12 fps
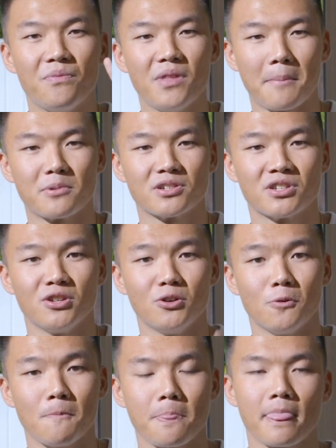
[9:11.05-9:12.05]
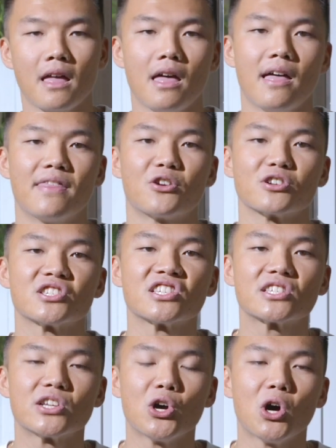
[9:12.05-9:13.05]
Number 2, there is
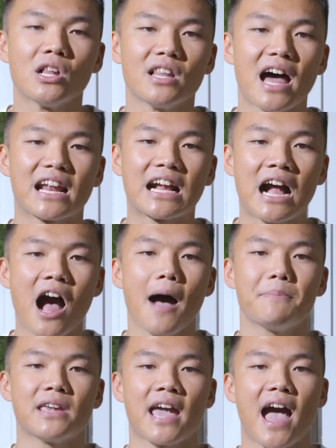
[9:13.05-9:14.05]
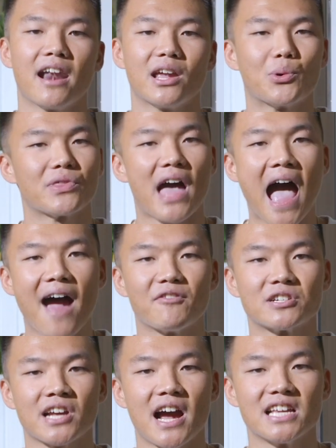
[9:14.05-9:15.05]
still a lot of copycatting with
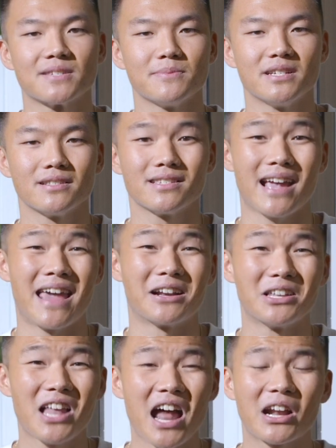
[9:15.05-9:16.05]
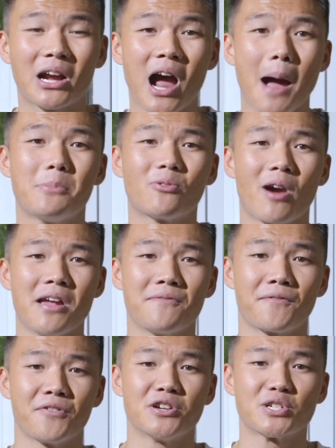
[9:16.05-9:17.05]
advertisements and a lot of copyright
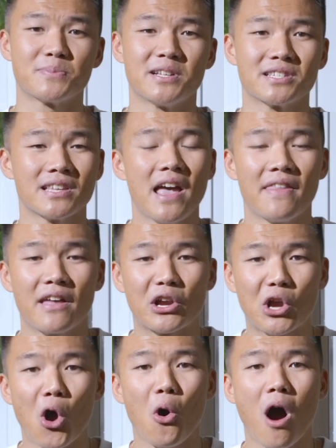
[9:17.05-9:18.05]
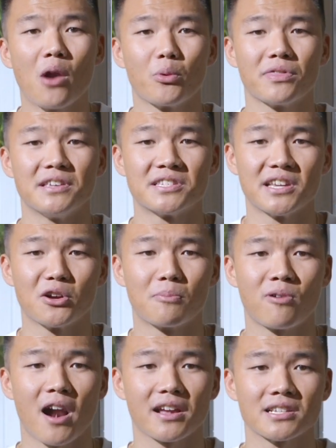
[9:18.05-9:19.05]
infringements that go on with these single
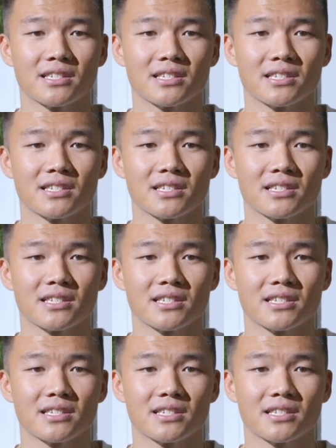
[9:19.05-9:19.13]
product